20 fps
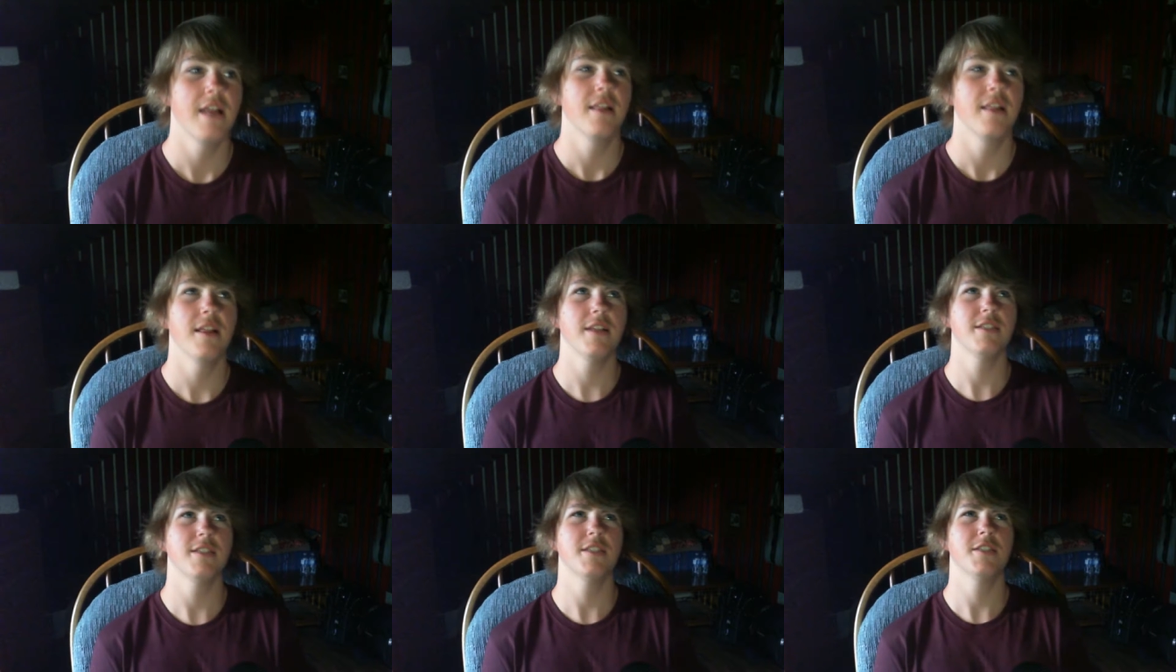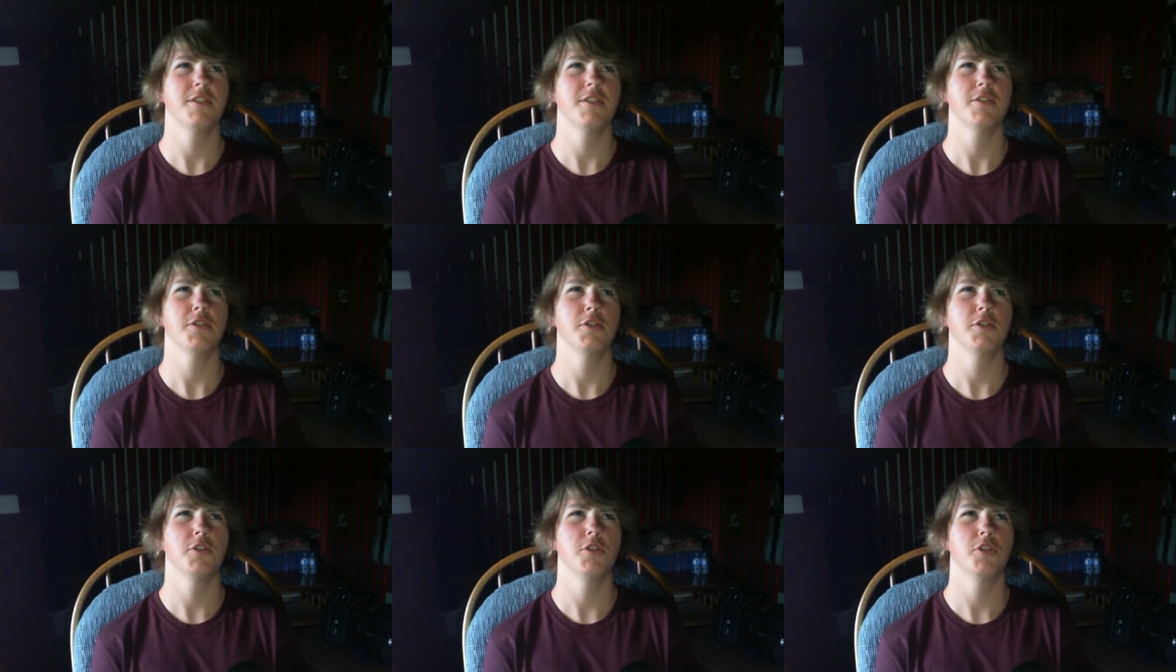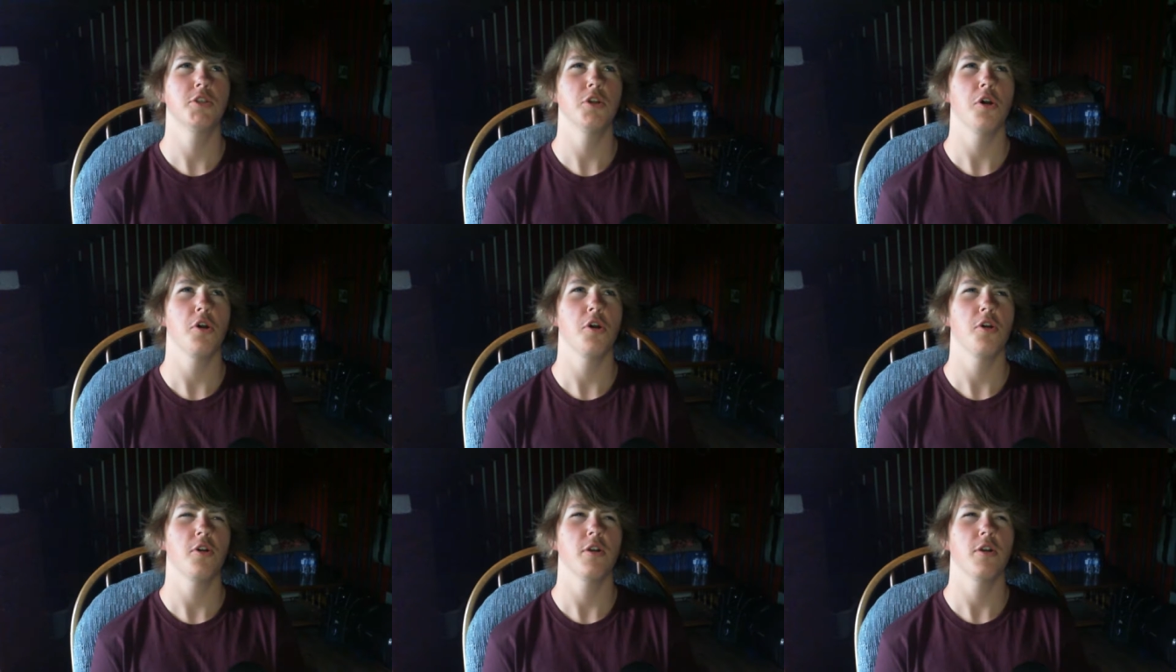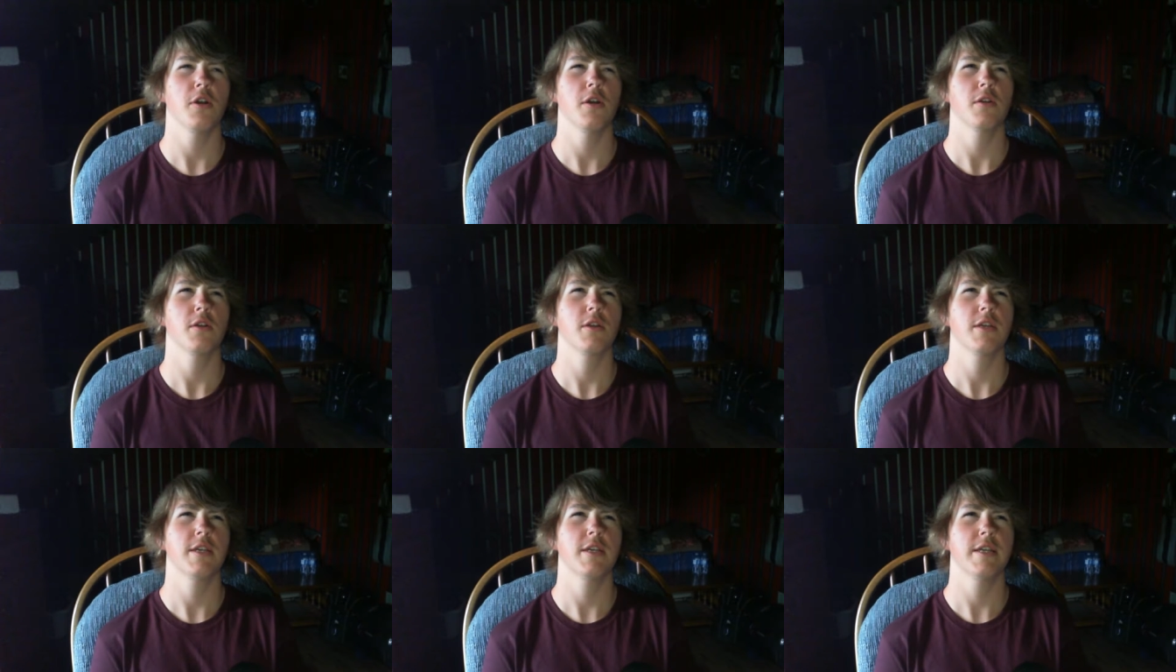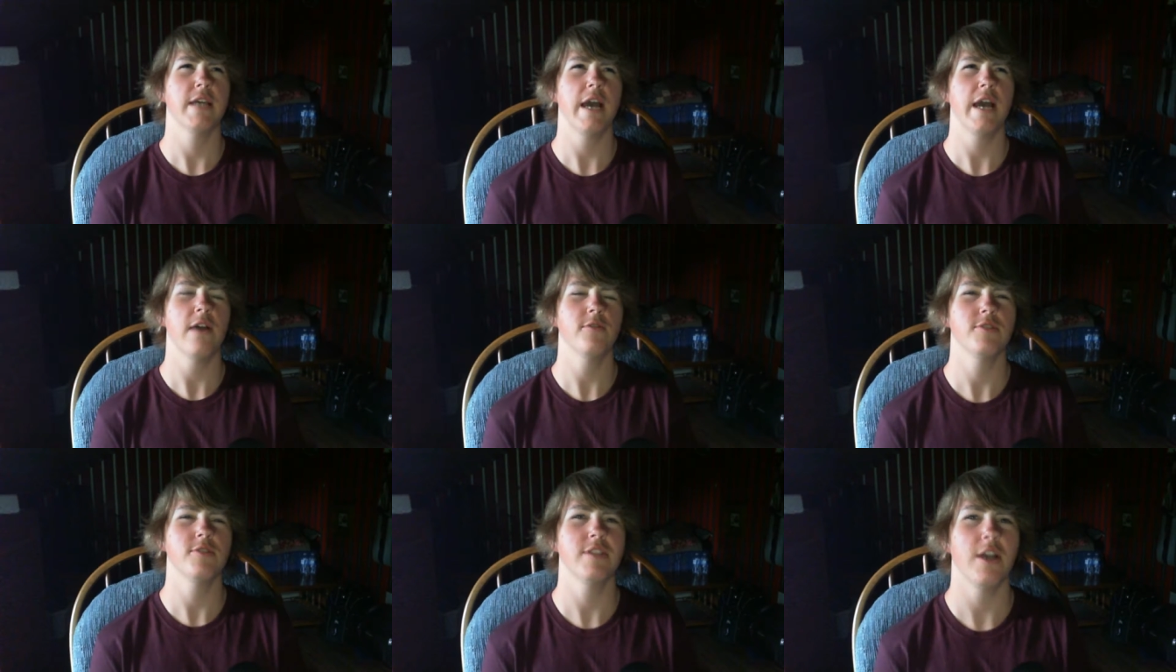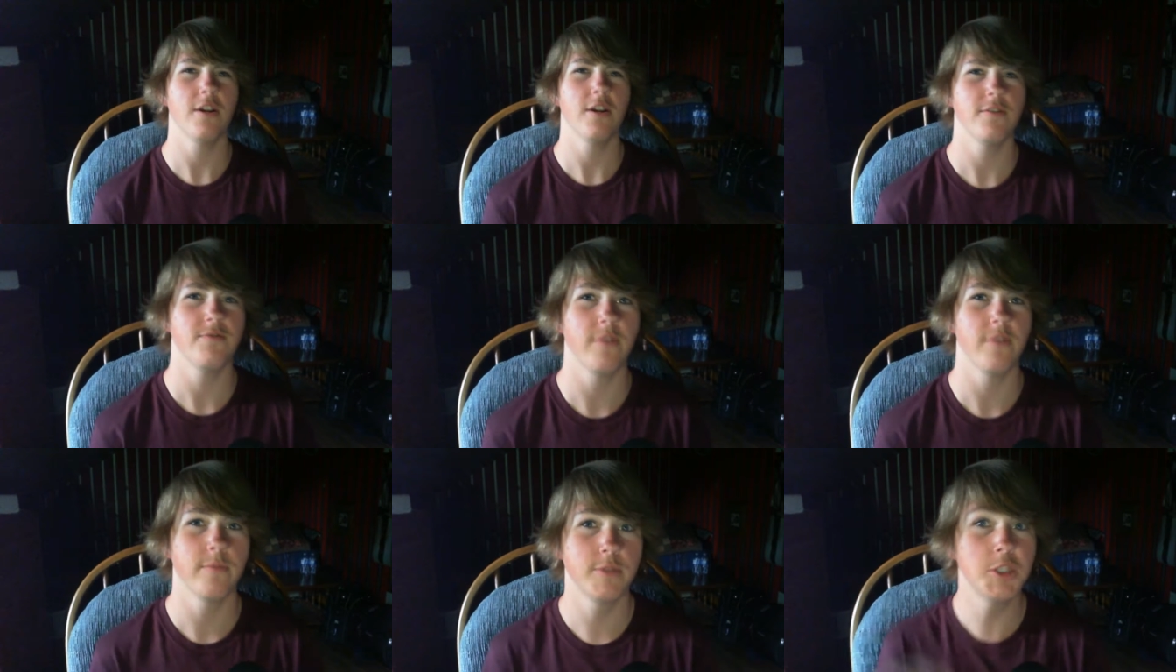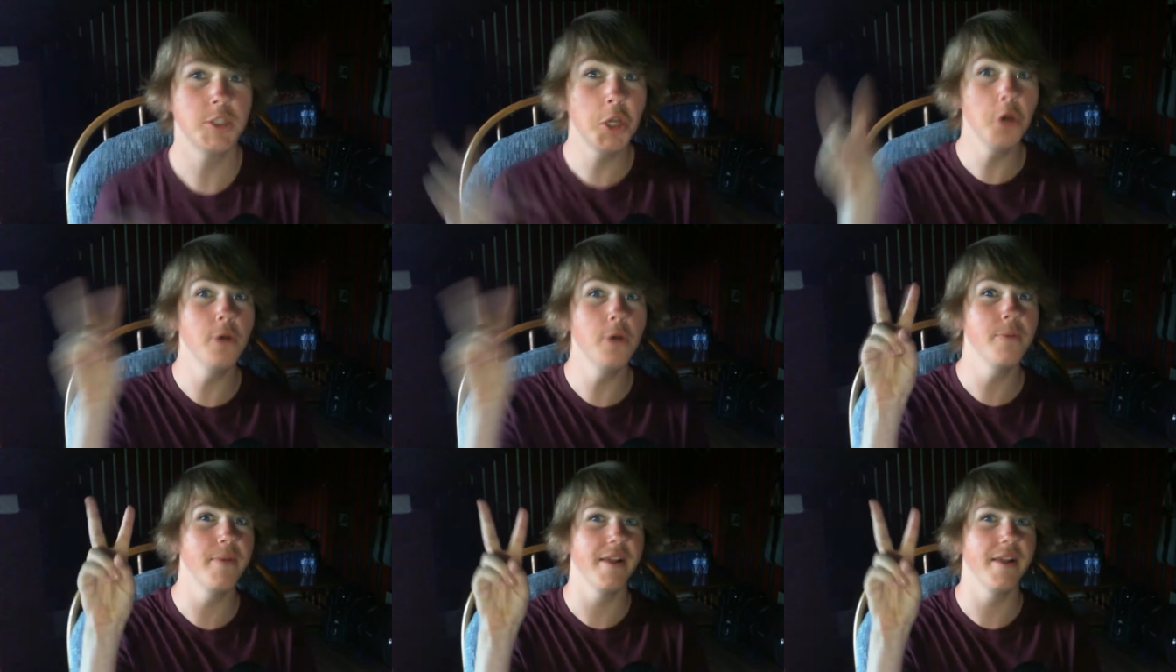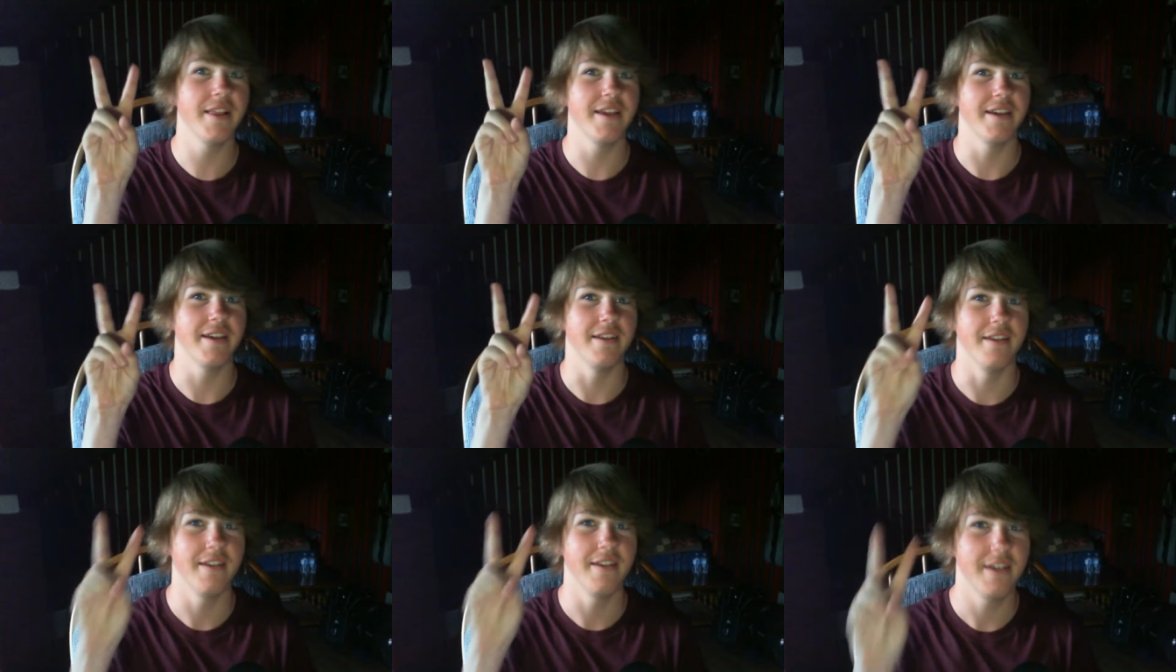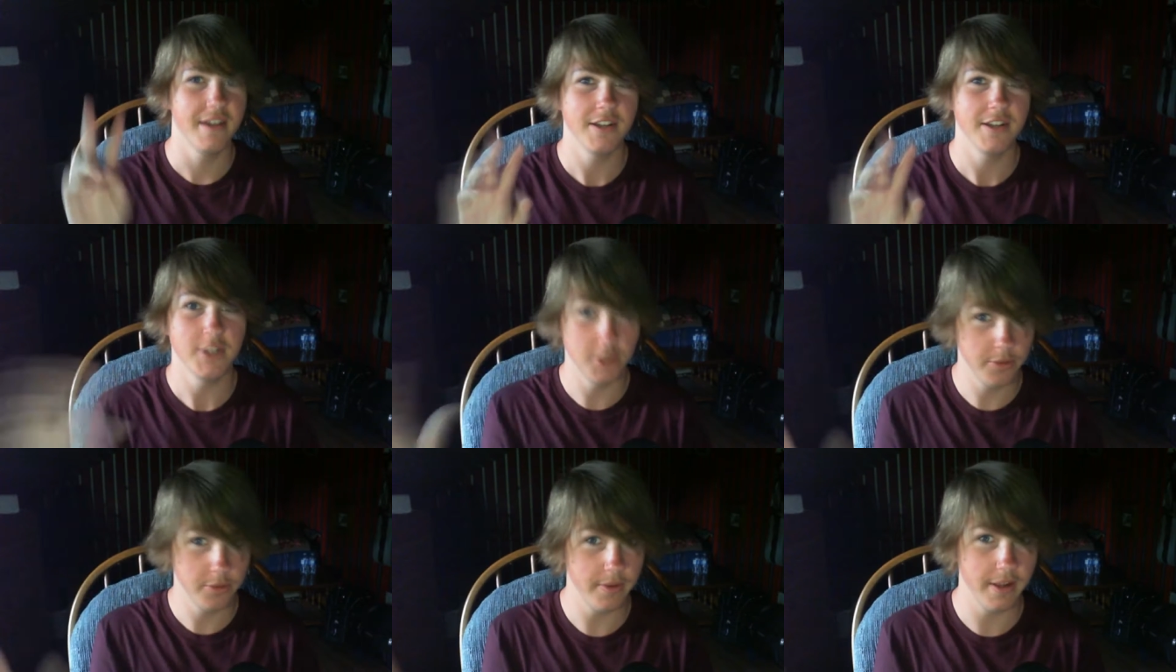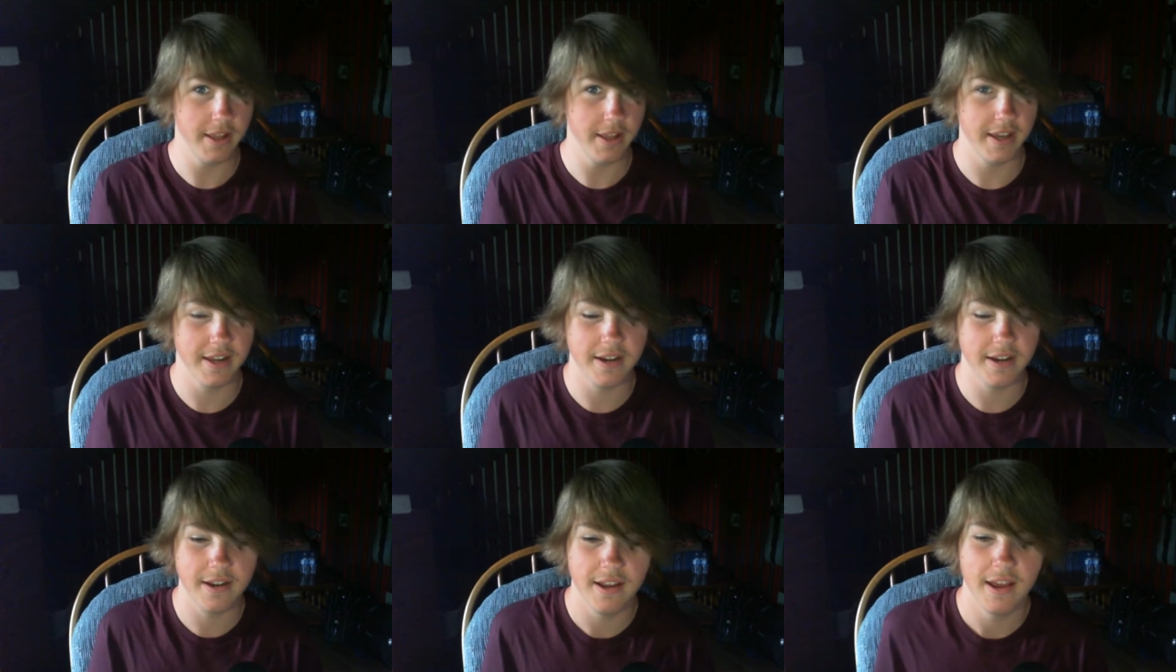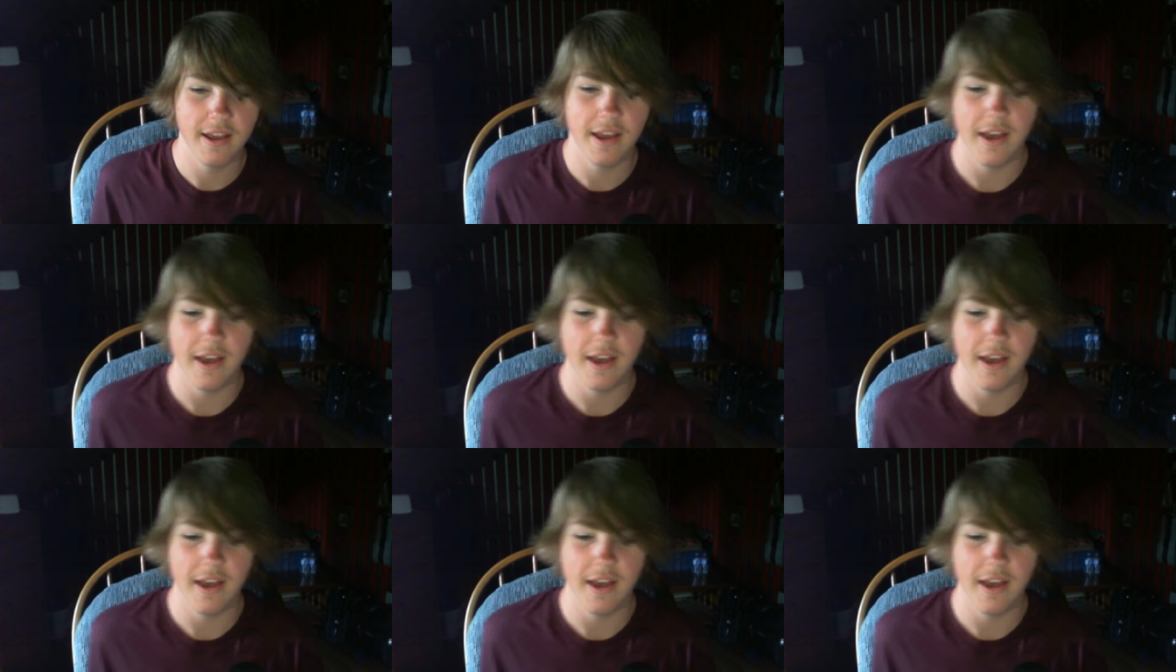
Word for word: Let's start a countdown from 2 million. 2 million.